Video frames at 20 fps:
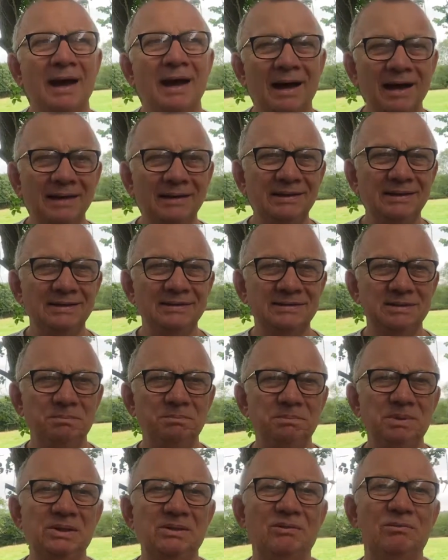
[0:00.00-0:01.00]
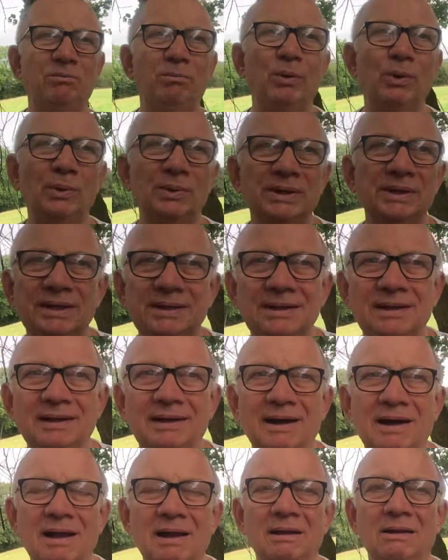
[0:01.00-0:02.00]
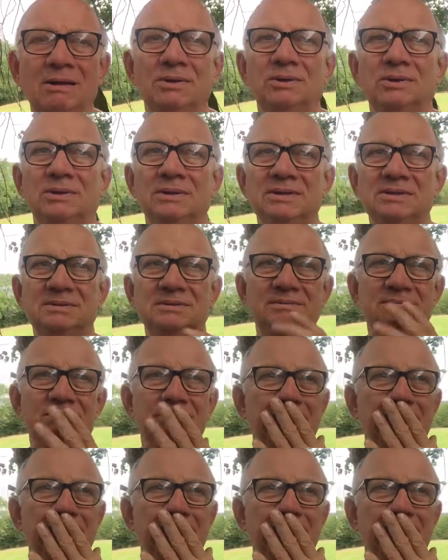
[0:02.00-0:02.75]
I think it's a bit of both. I think alcohol is,